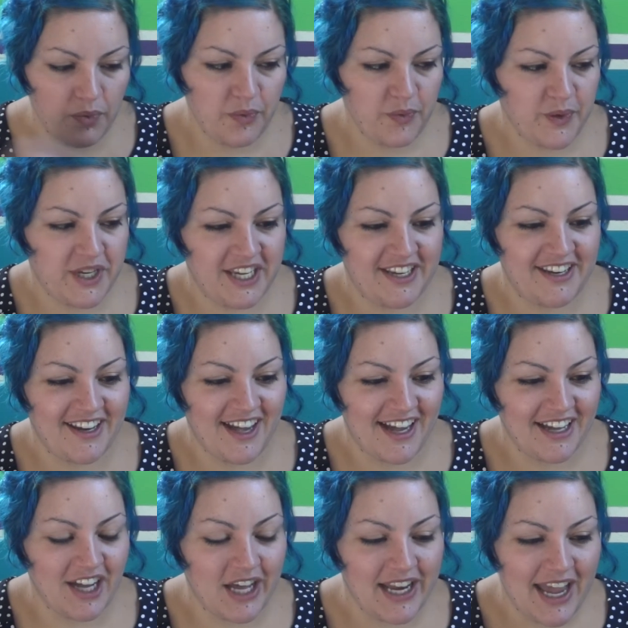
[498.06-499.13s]
when
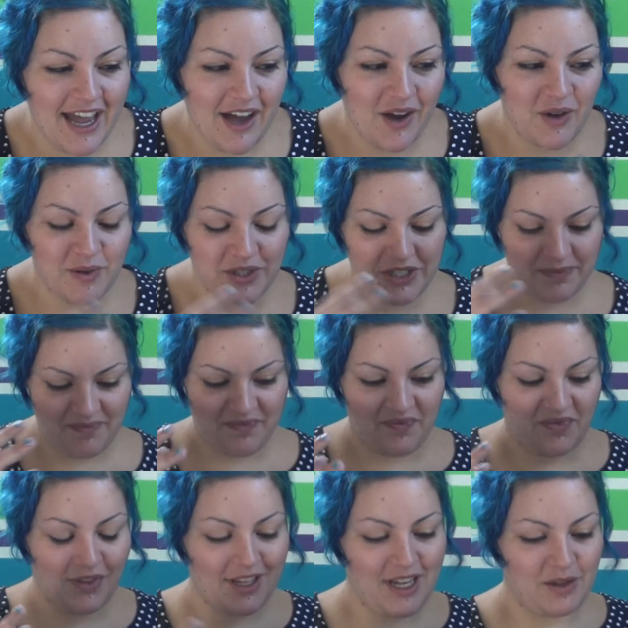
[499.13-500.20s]
I got out,
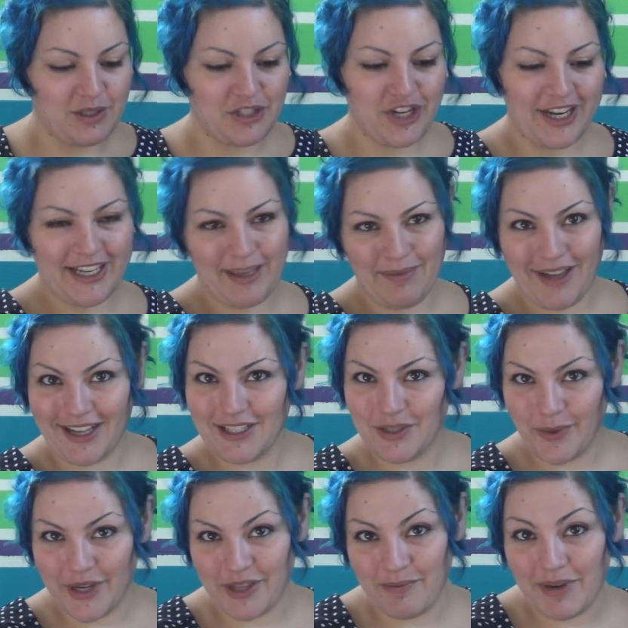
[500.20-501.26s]
I was trying to get back
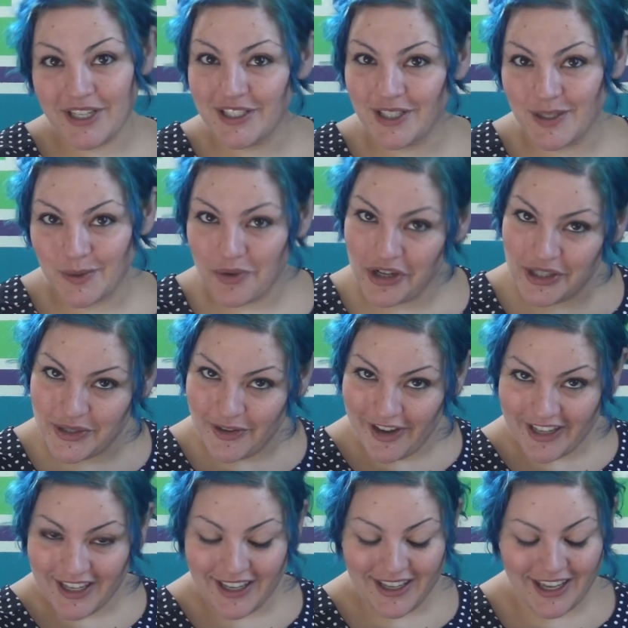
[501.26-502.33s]
to where the buses were so I
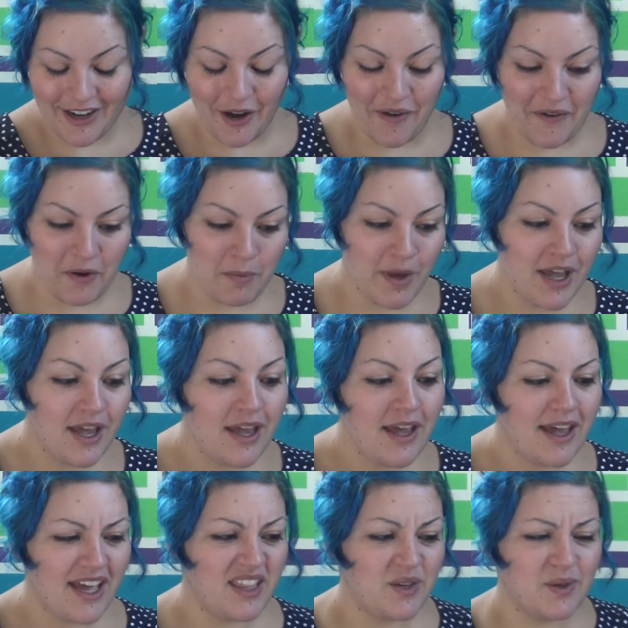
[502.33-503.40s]
could get home,
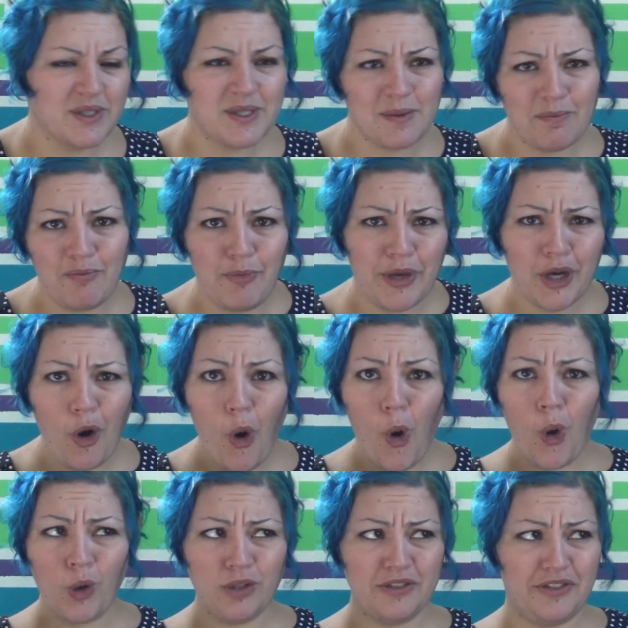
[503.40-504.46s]
and there was some big
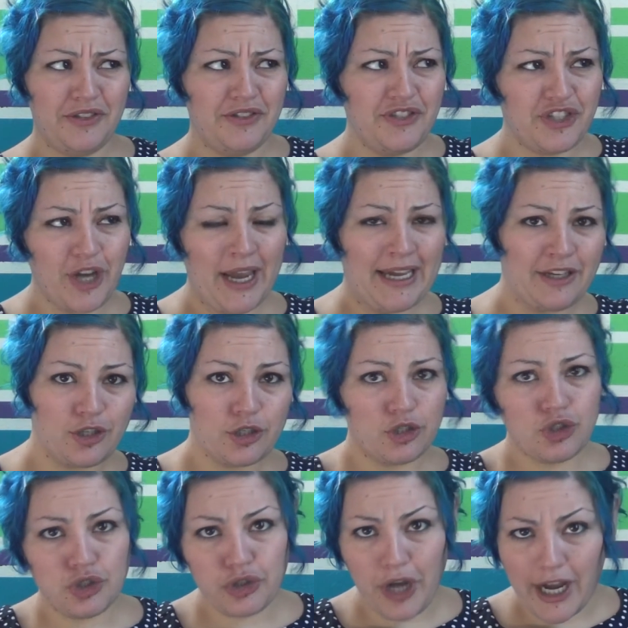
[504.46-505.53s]
old giant
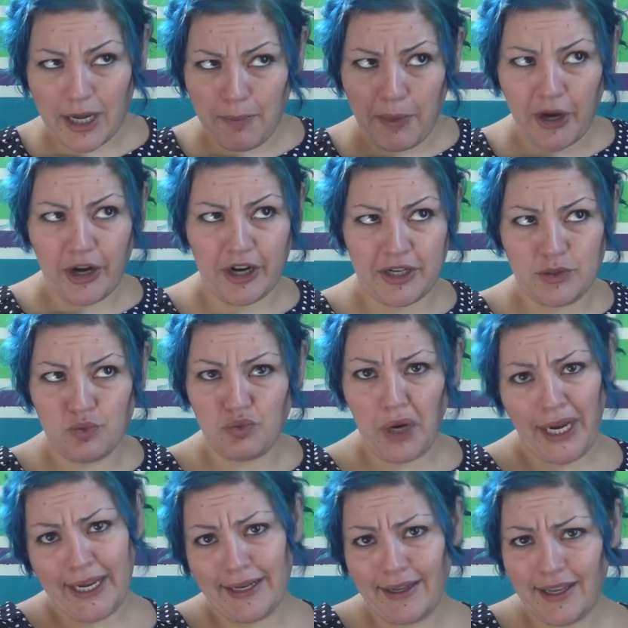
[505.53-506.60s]
truck parked
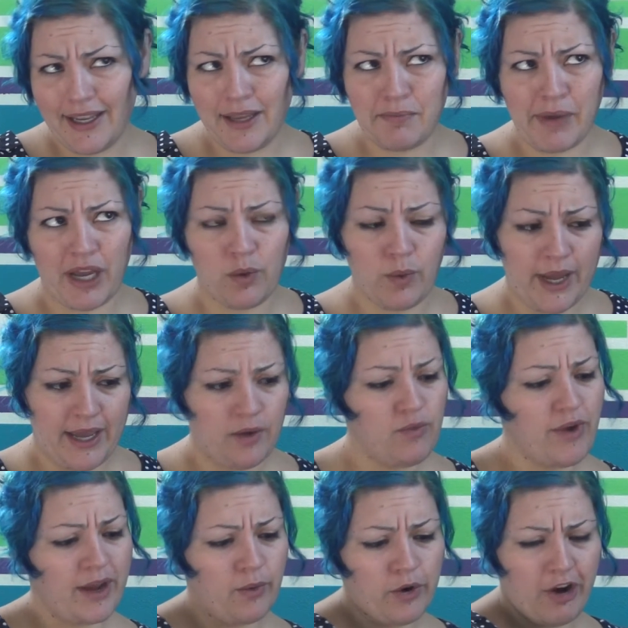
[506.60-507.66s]
right in my way,
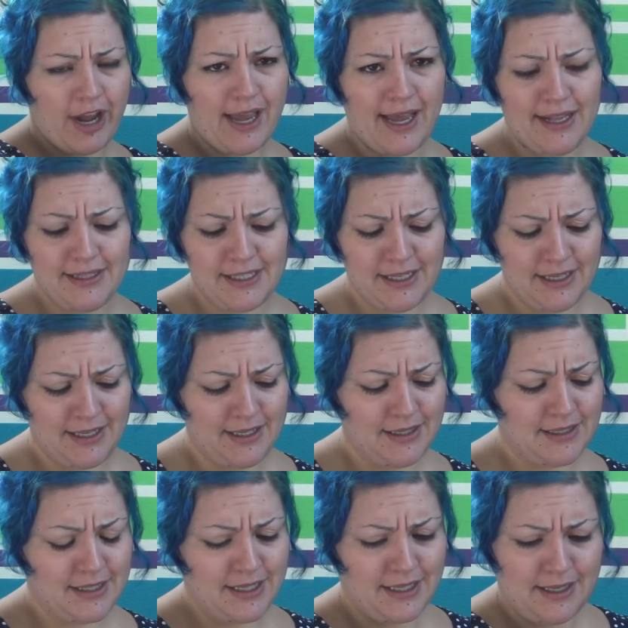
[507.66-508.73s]
right where I had
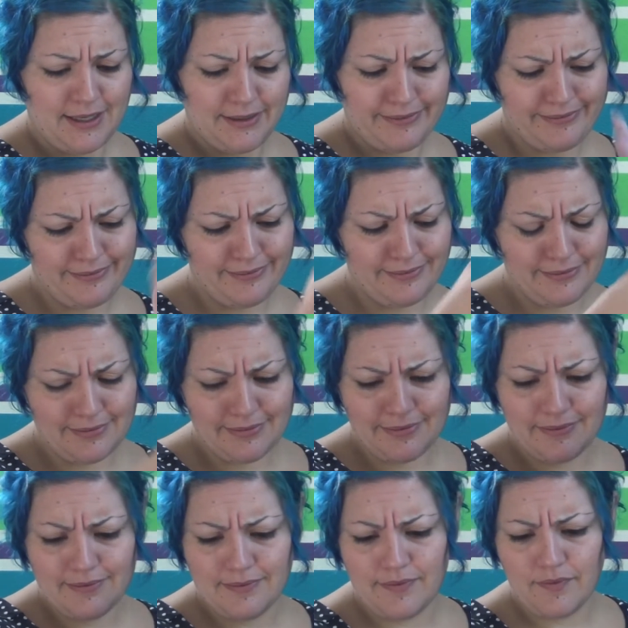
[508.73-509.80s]
to
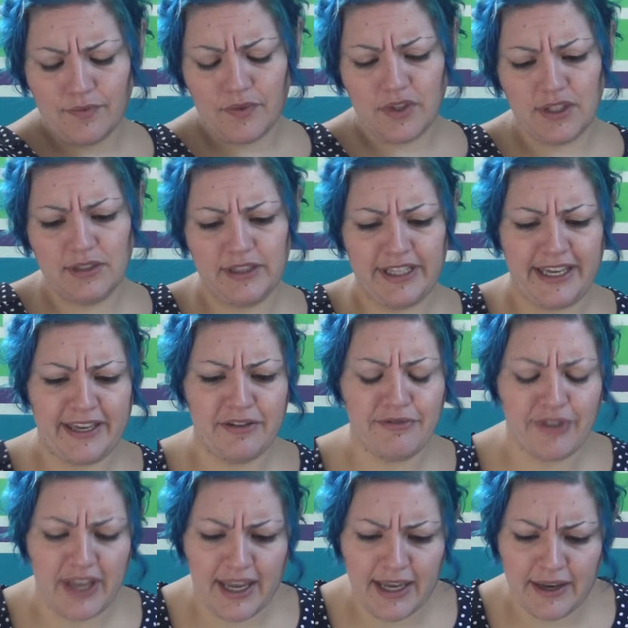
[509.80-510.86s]

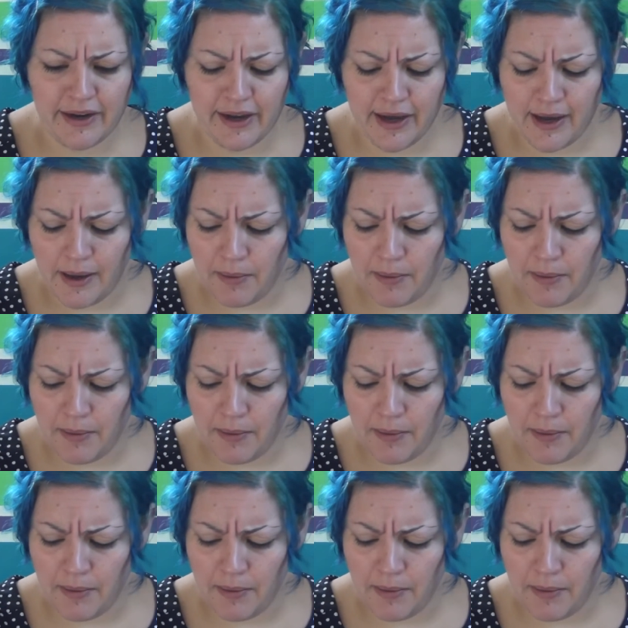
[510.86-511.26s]
leave, and